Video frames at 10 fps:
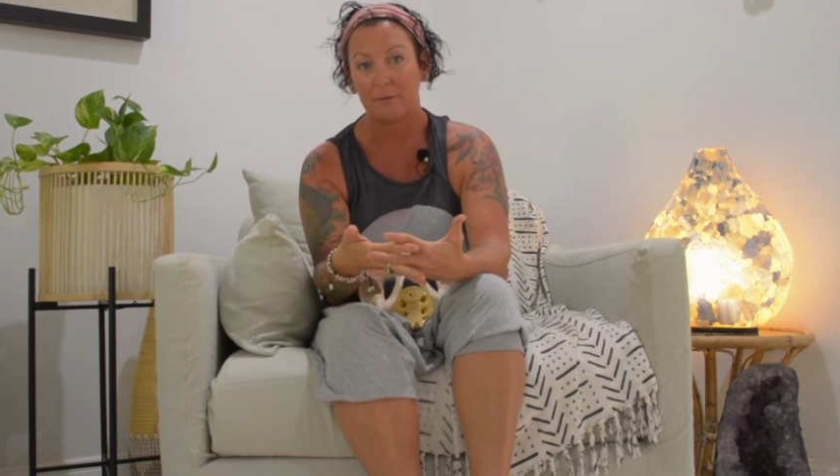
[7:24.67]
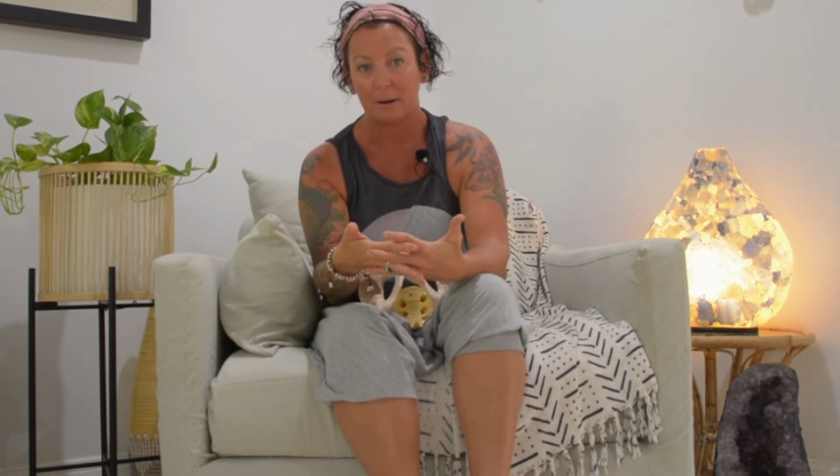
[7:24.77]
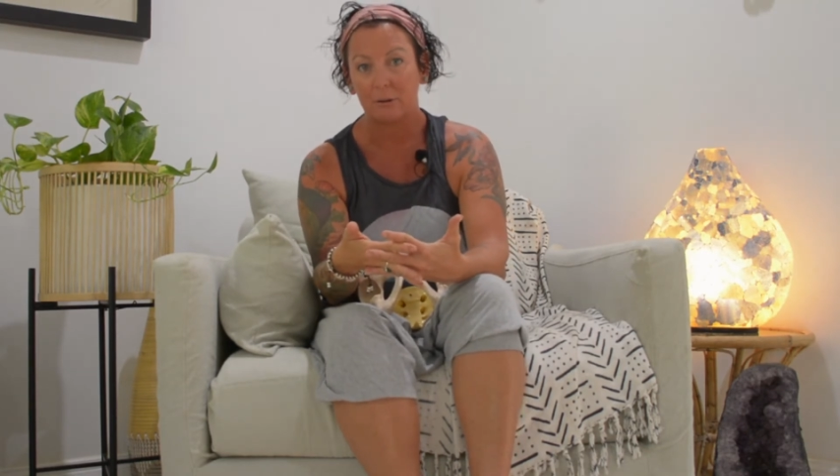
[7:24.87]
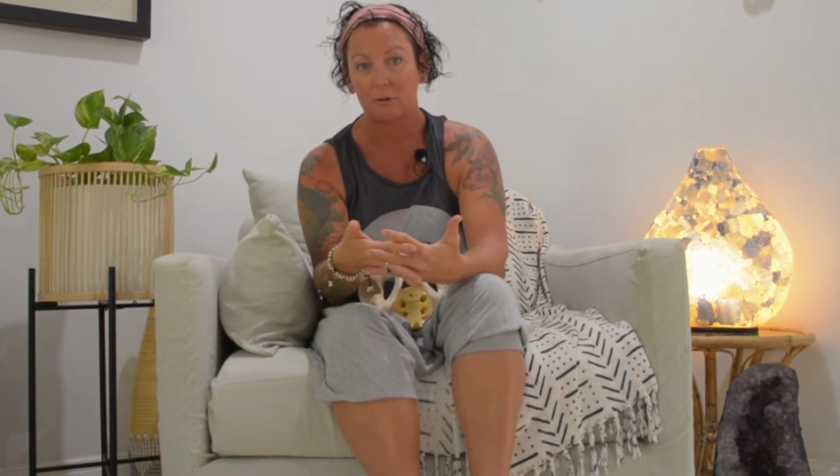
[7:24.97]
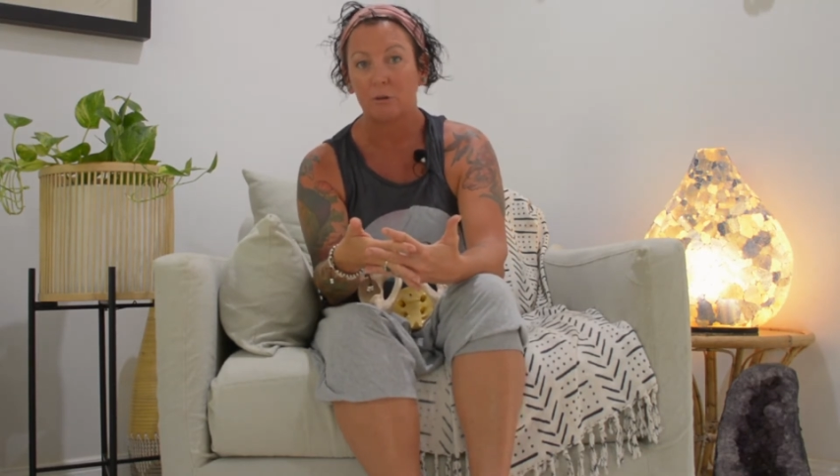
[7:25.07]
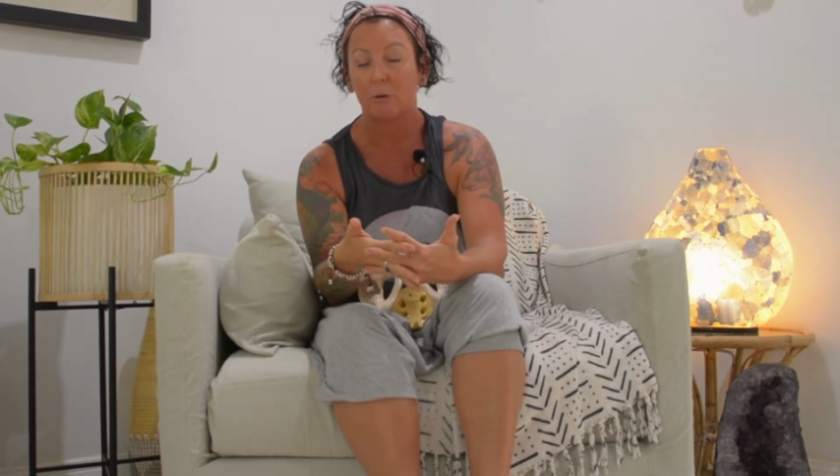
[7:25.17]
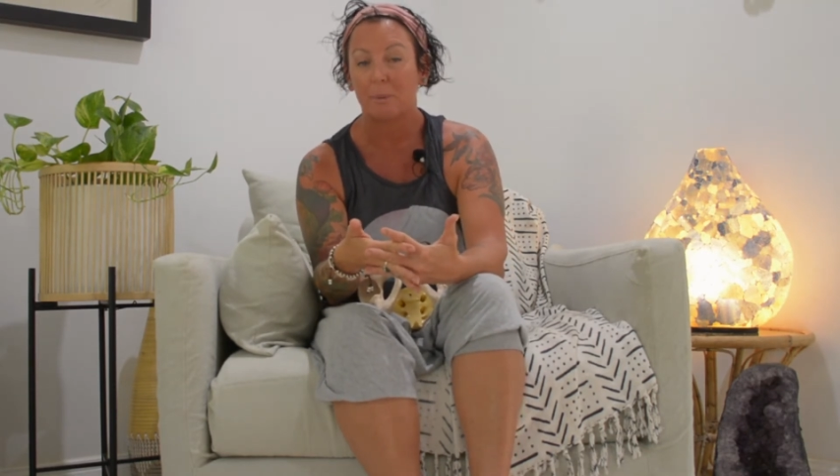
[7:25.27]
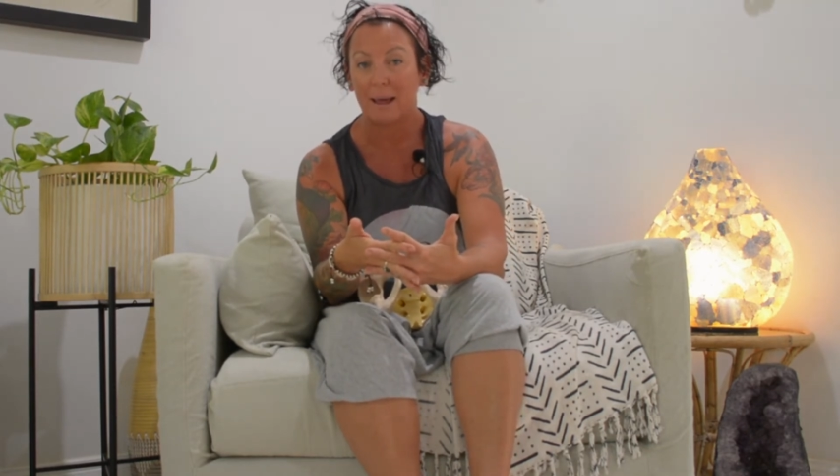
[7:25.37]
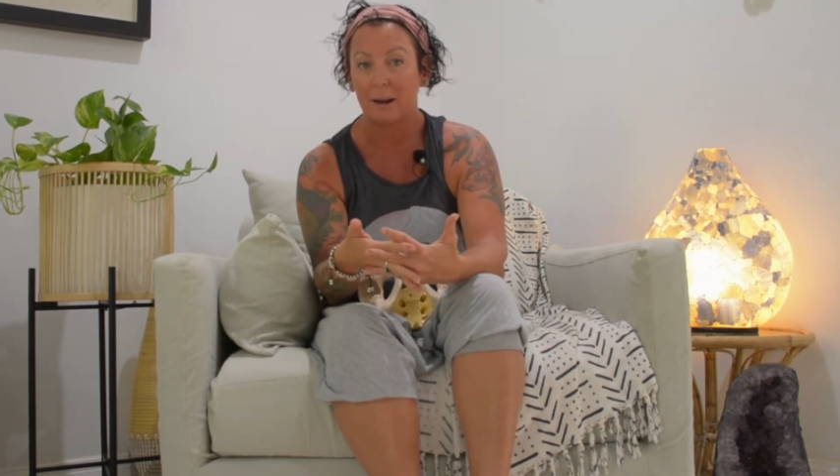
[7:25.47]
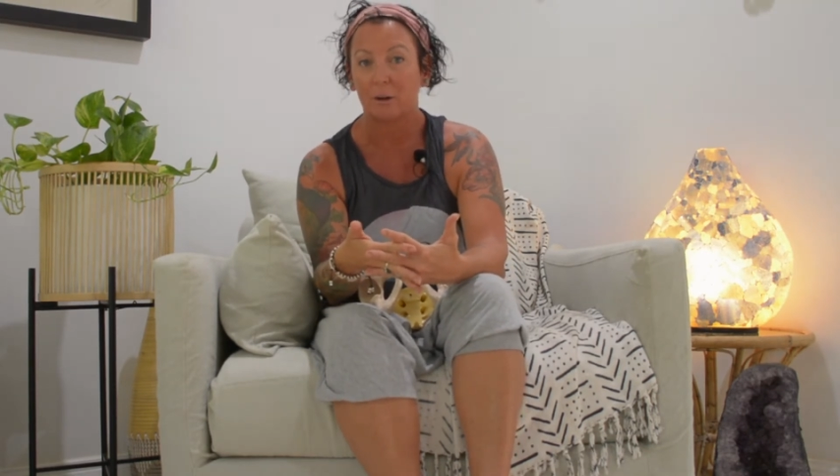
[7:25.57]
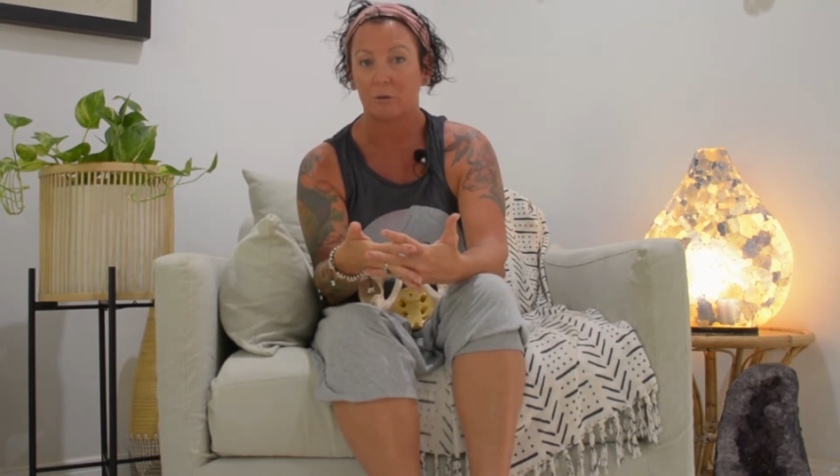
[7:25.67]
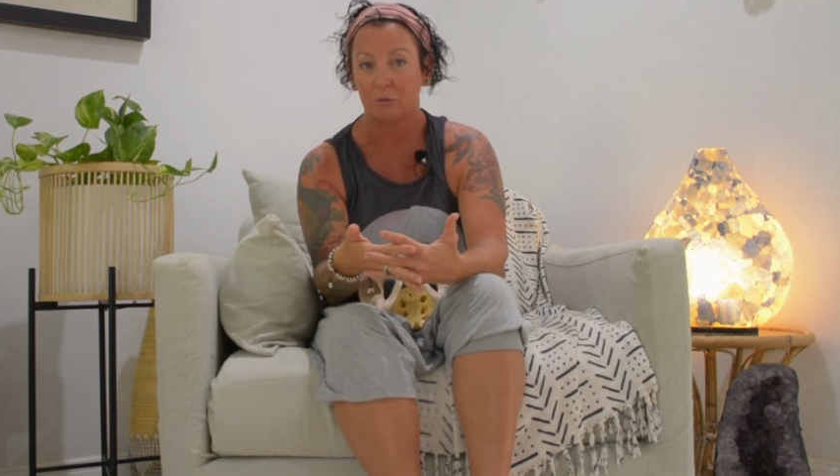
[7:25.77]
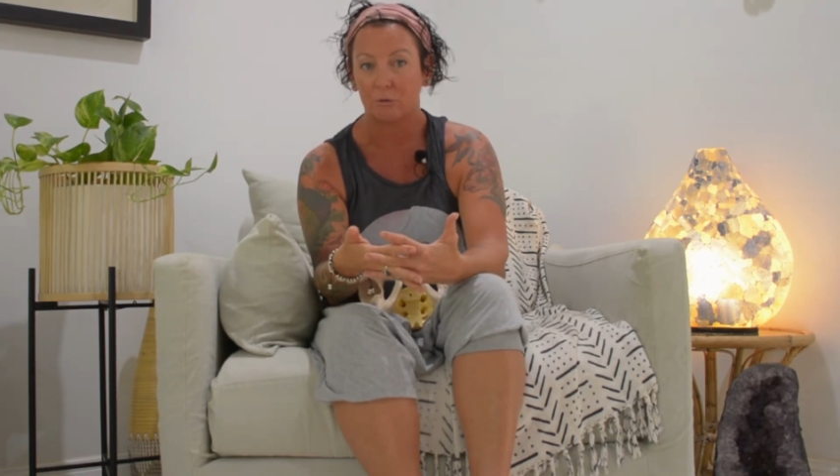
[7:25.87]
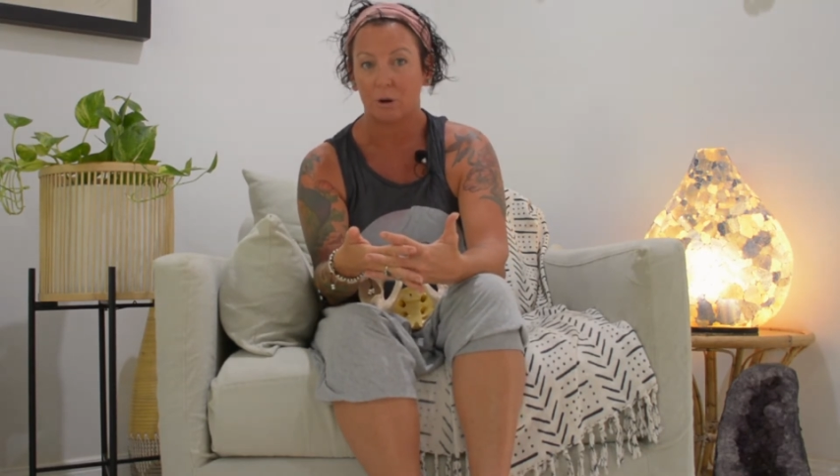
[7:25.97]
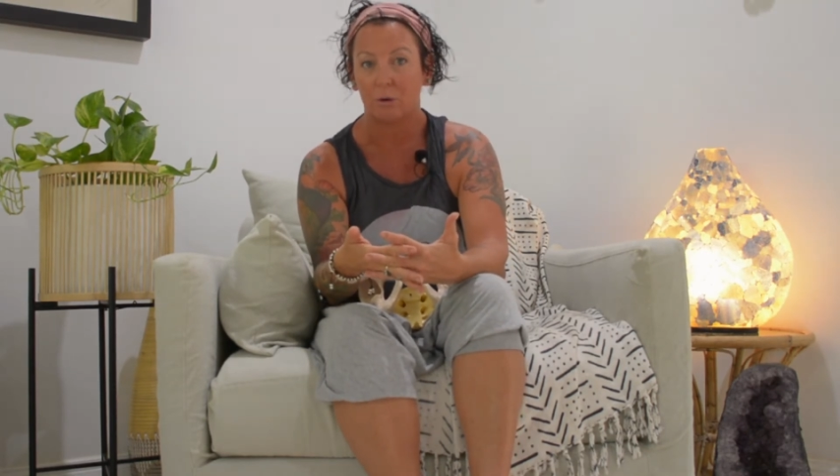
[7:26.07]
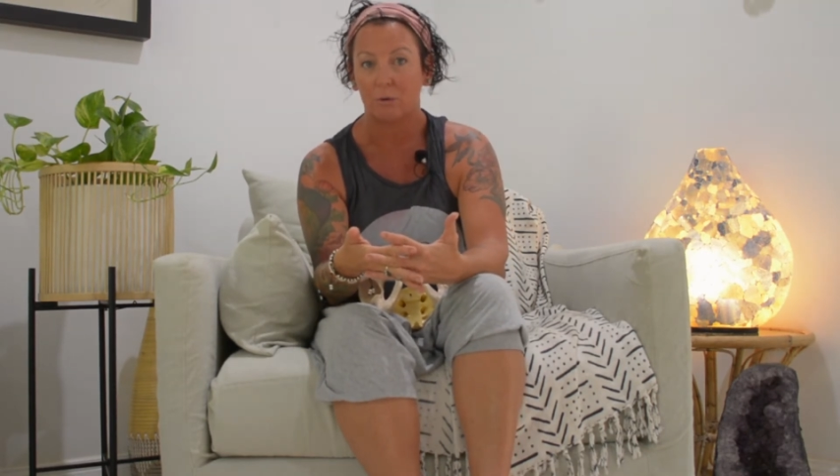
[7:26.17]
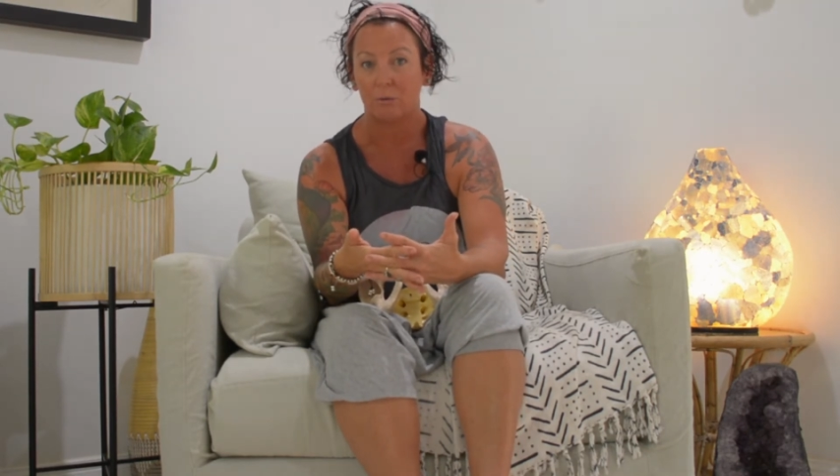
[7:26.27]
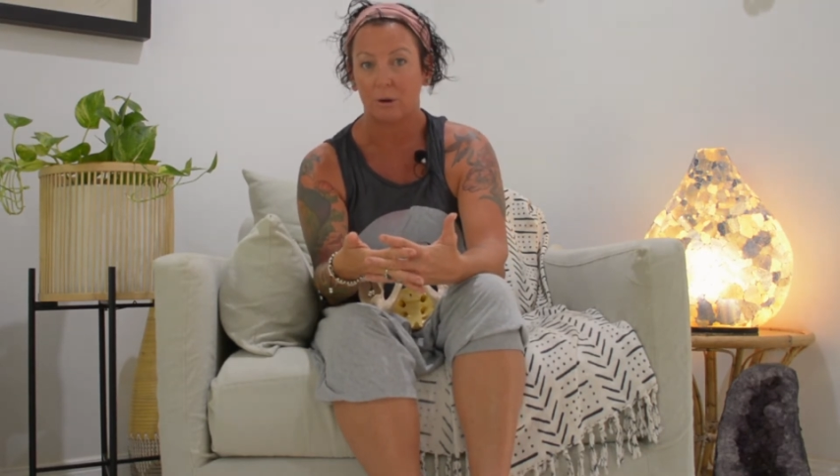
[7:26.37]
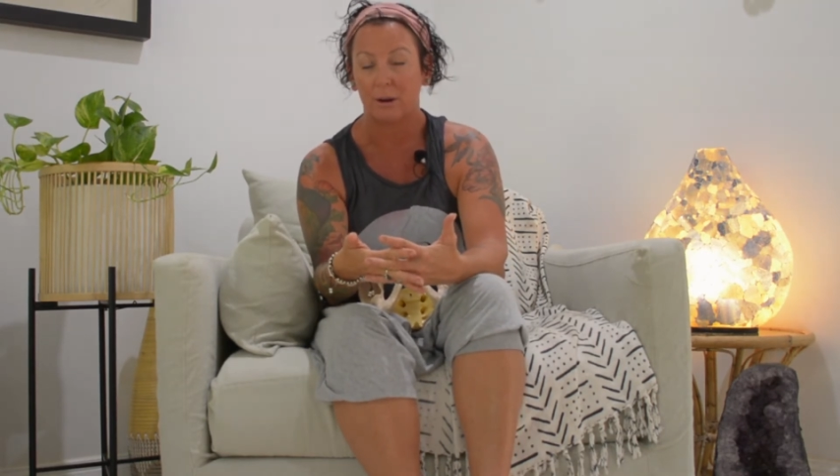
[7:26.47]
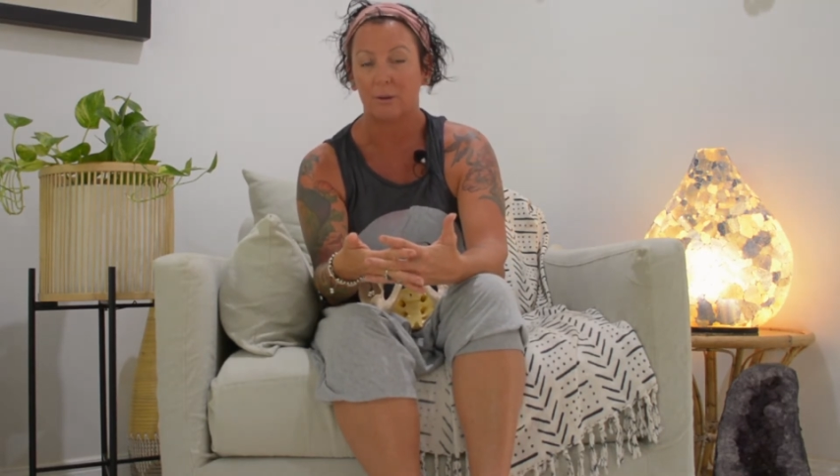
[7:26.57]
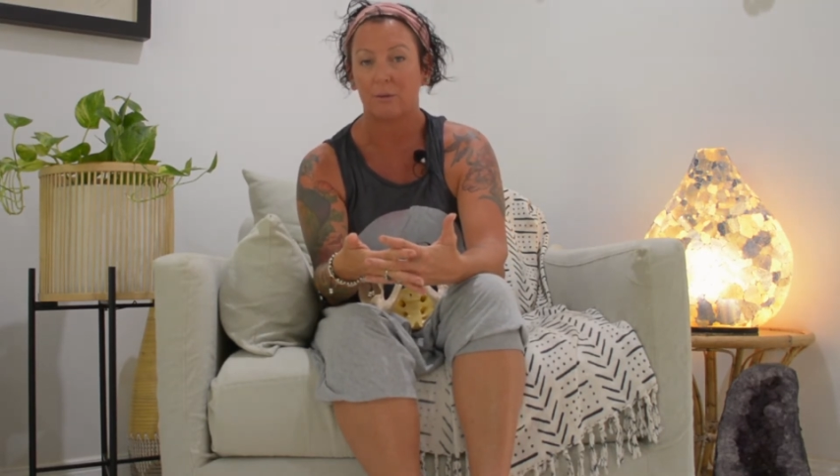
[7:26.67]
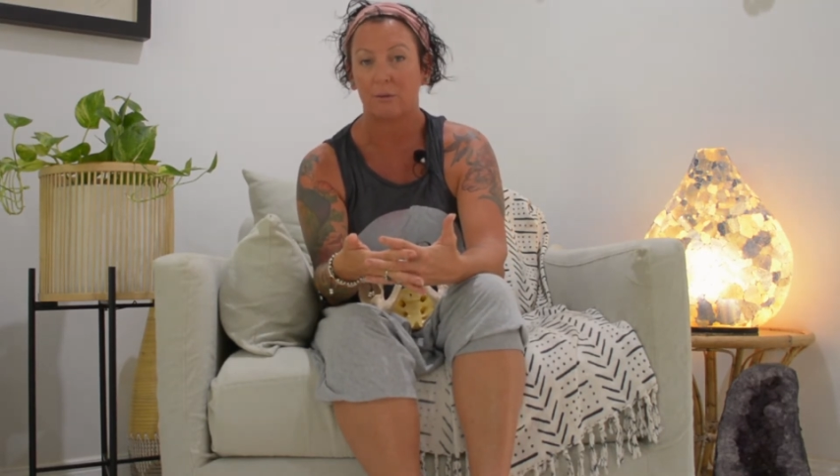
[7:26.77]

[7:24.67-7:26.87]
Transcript: function or bladder control, right?